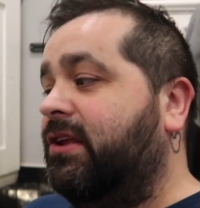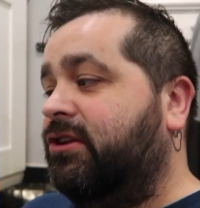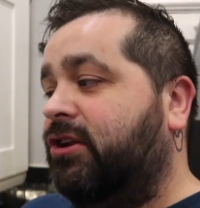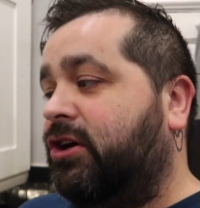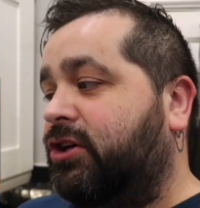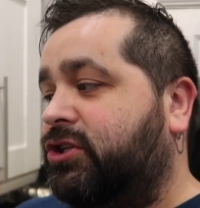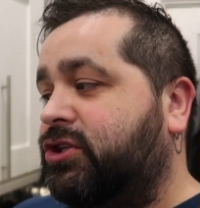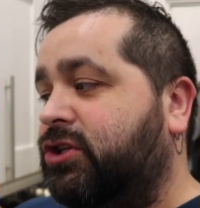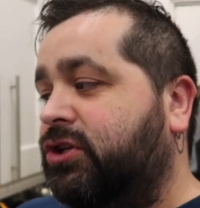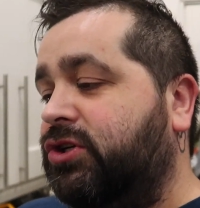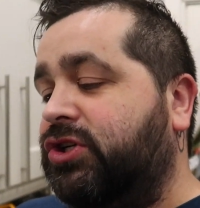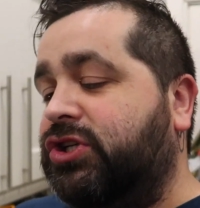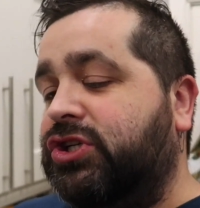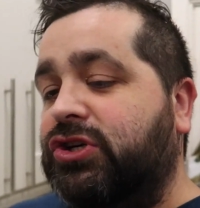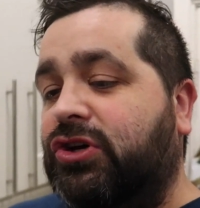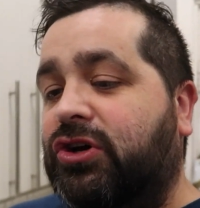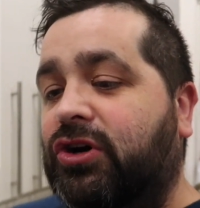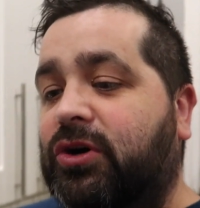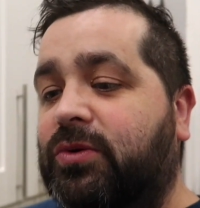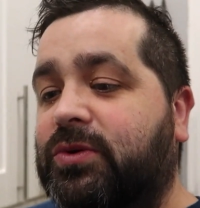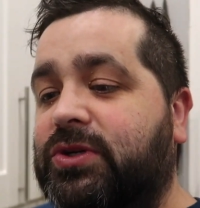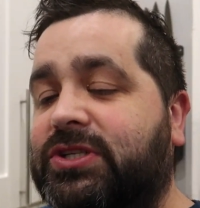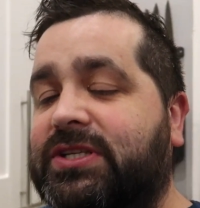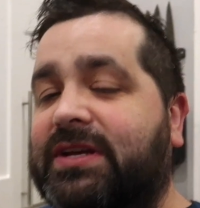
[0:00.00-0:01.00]
Not too
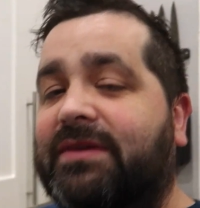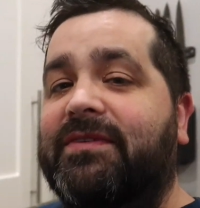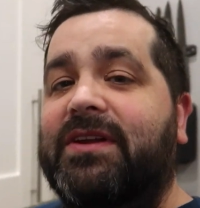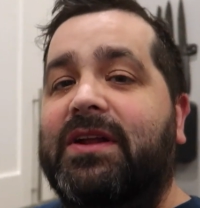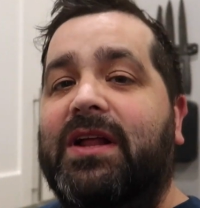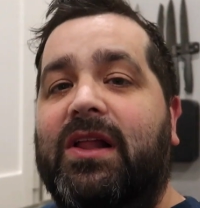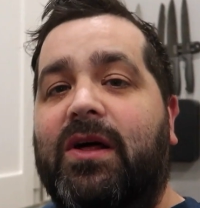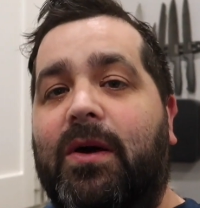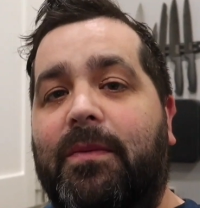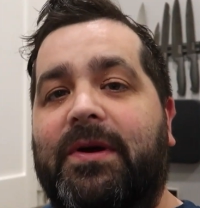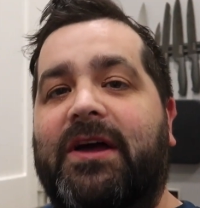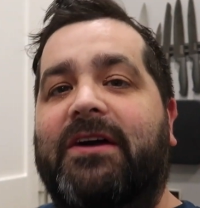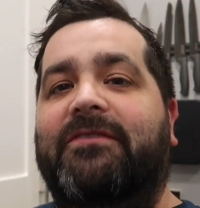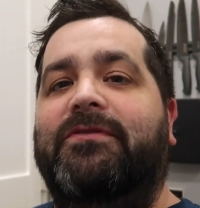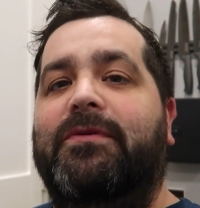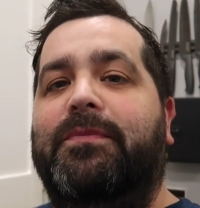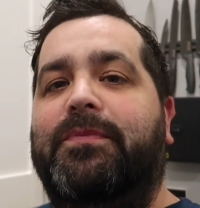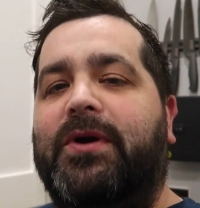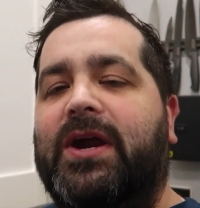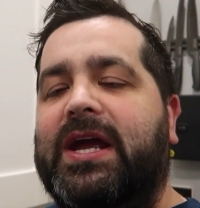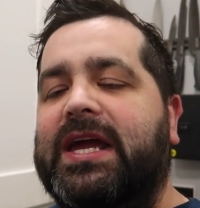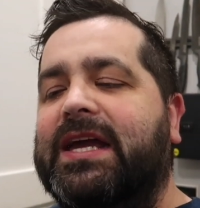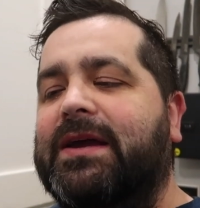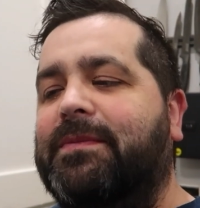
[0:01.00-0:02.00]
sure. We're just having a little bit of
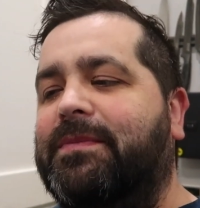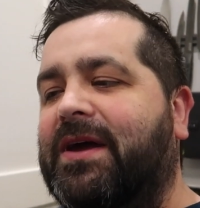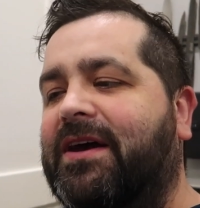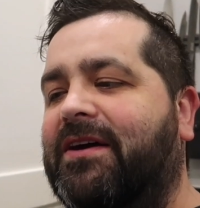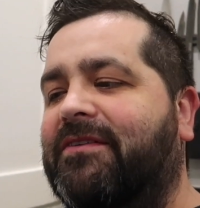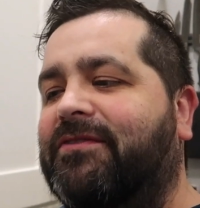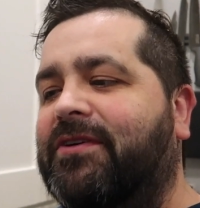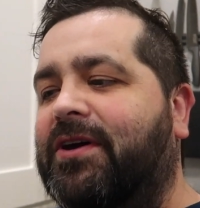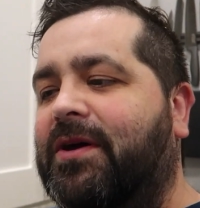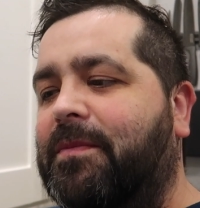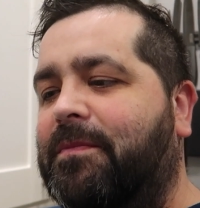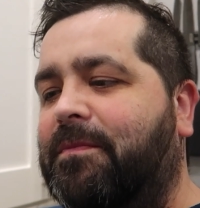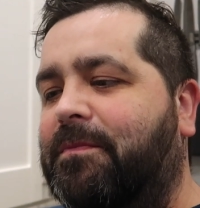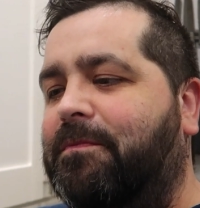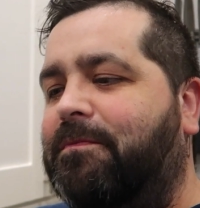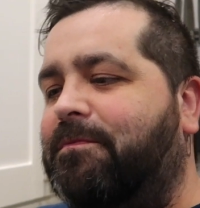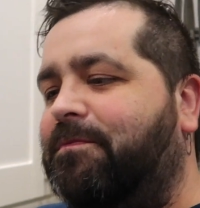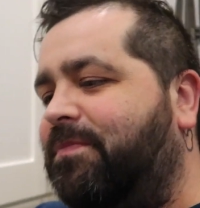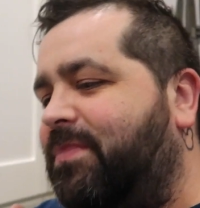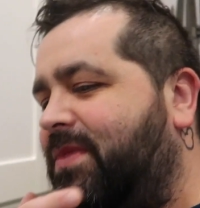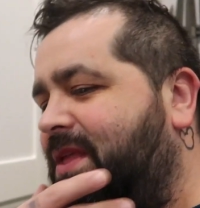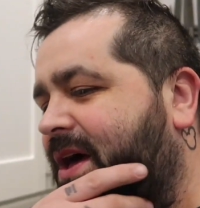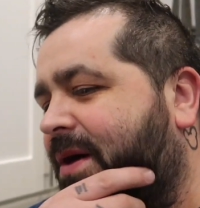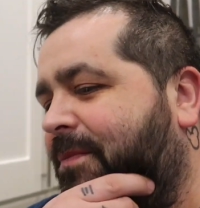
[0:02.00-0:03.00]
a break, a bit of a,
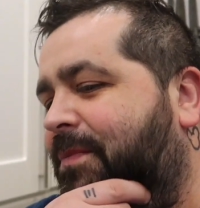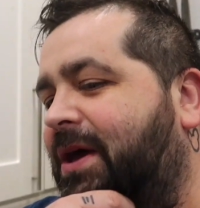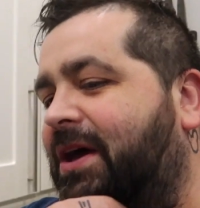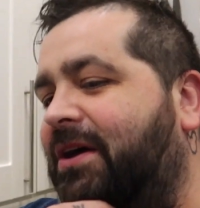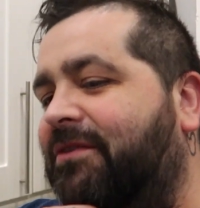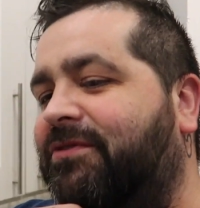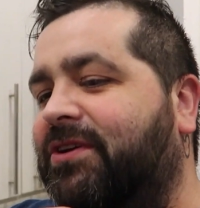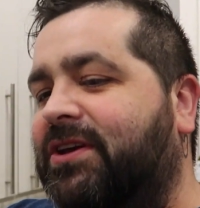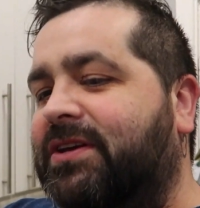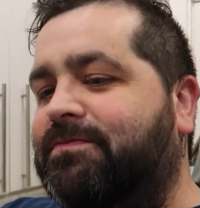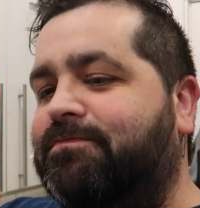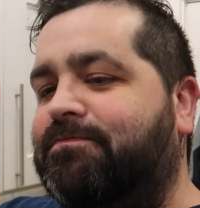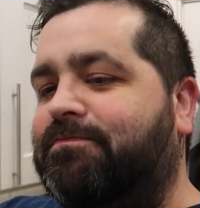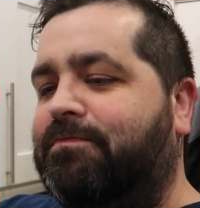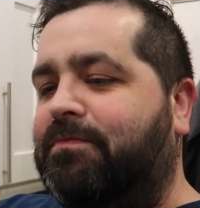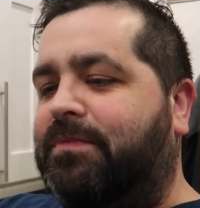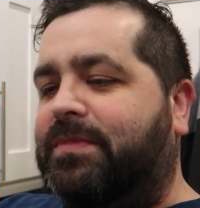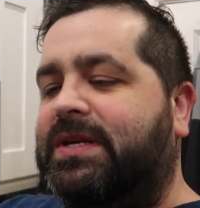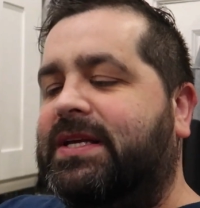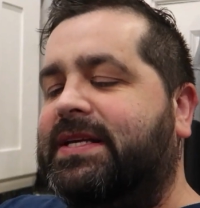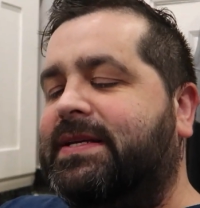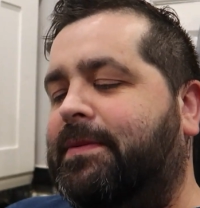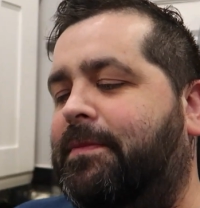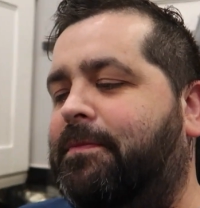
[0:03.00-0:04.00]
a bit of a
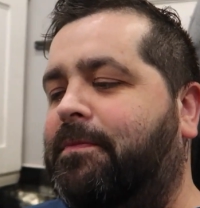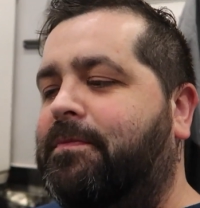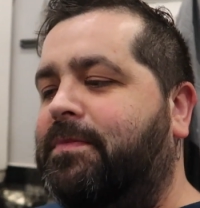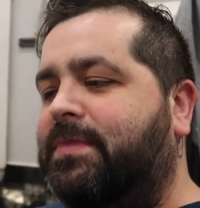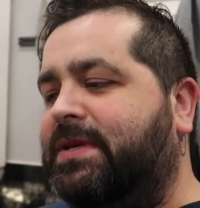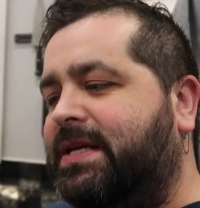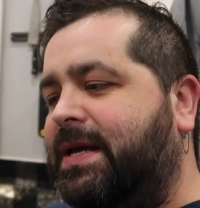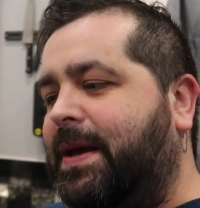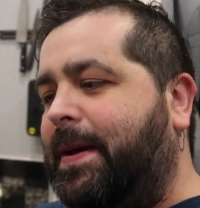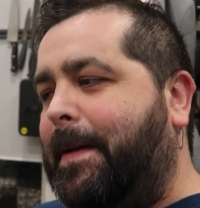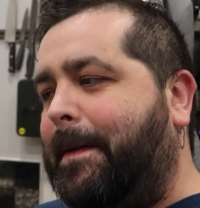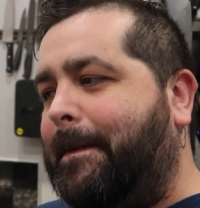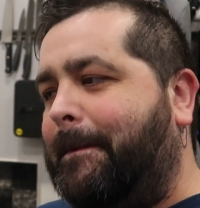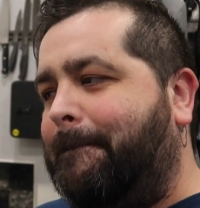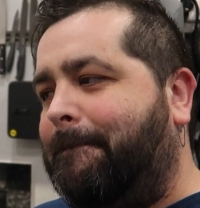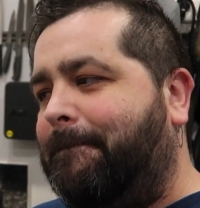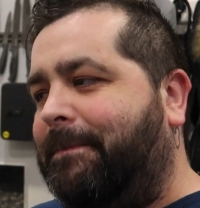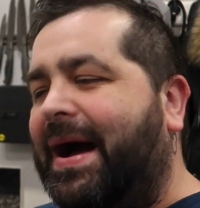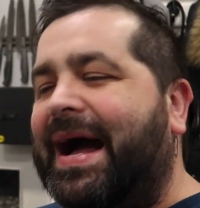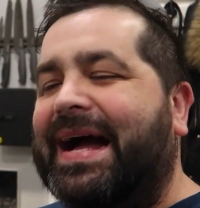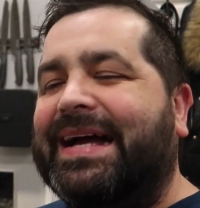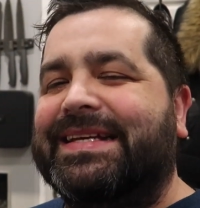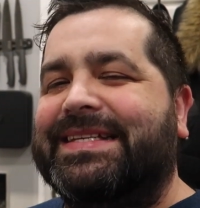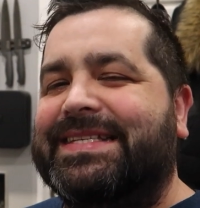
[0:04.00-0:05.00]

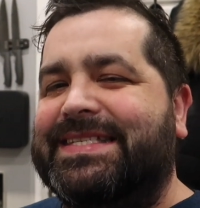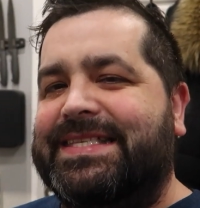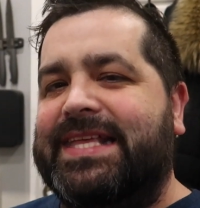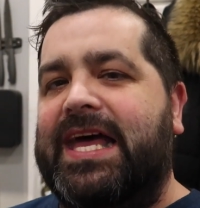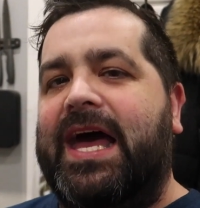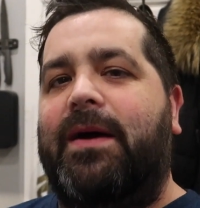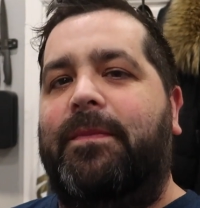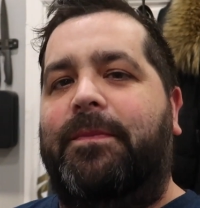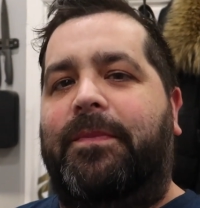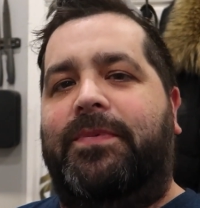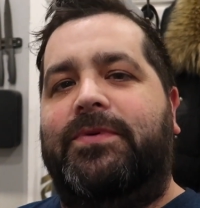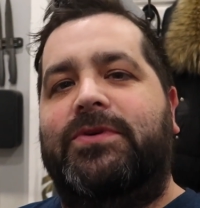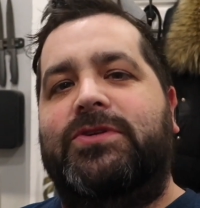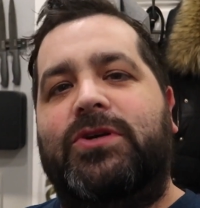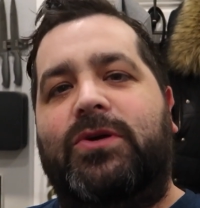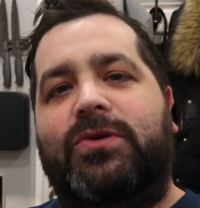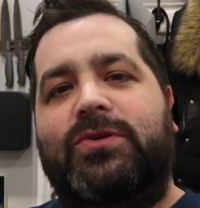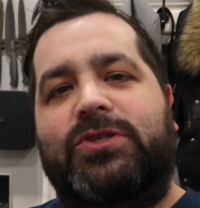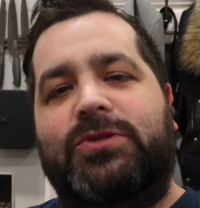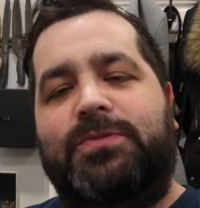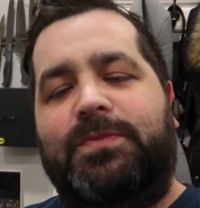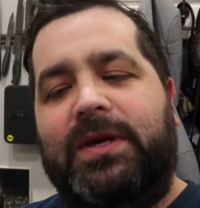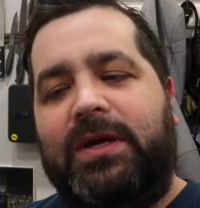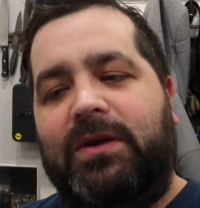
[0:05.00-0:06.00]
back step,
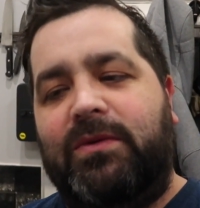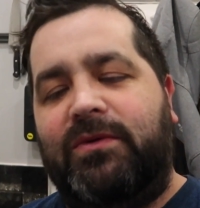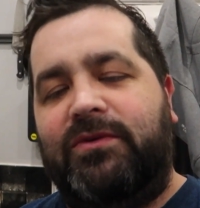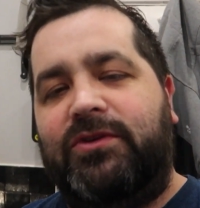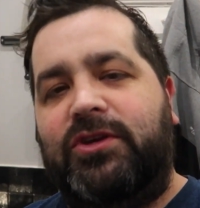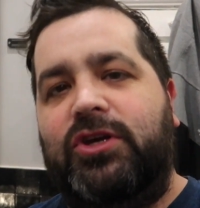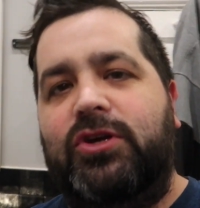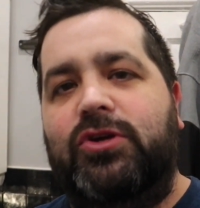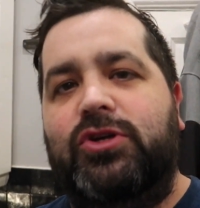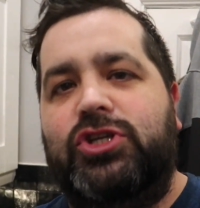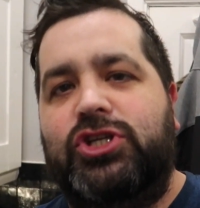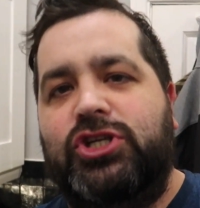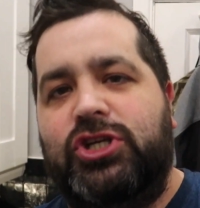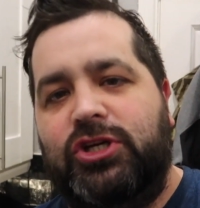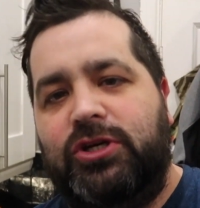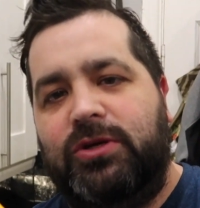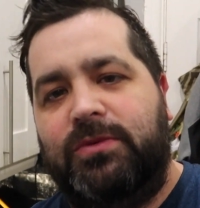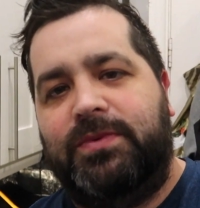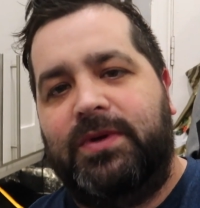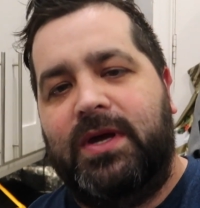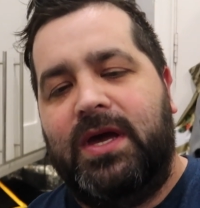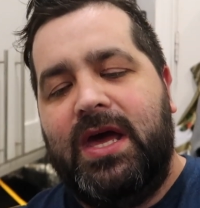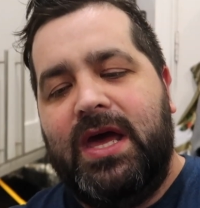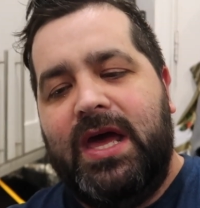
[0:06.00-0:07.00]
so to speak, with
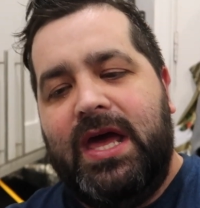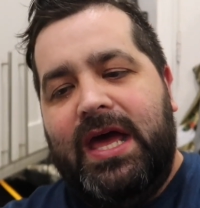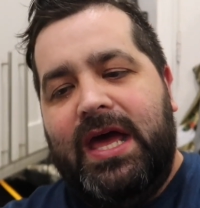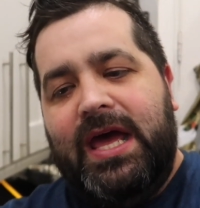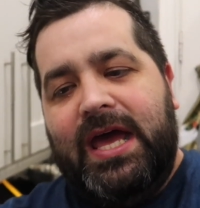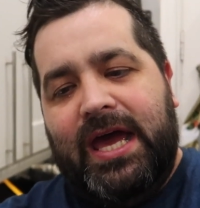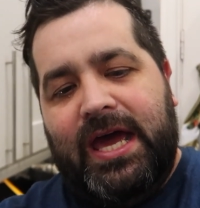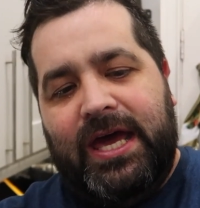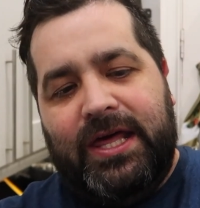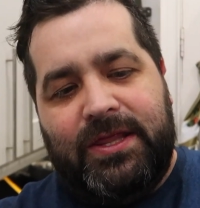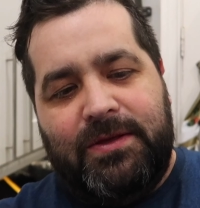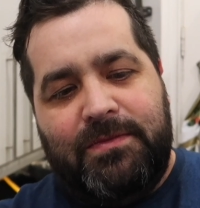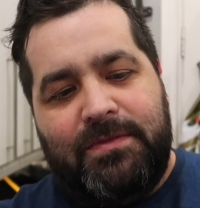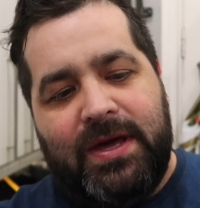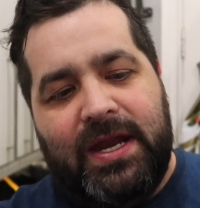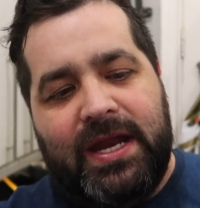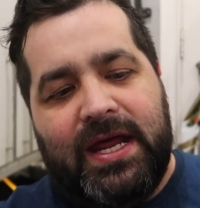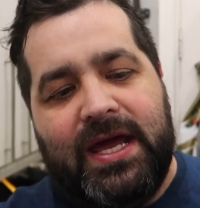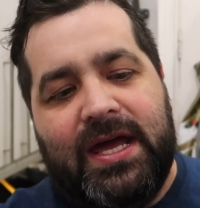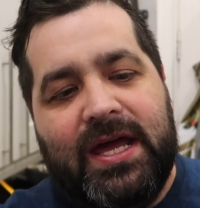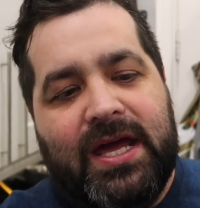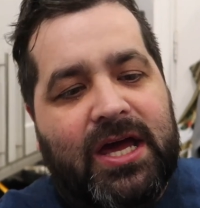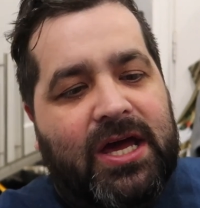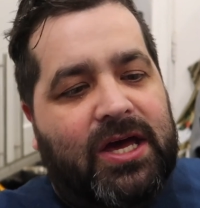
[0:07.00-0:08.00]
YouTube at the
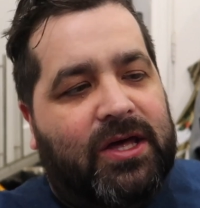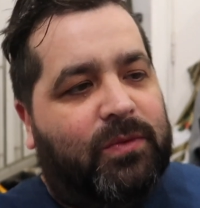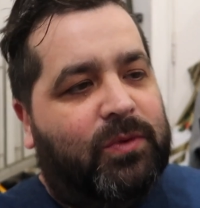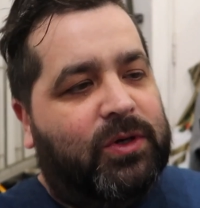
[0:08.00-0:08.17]
minute.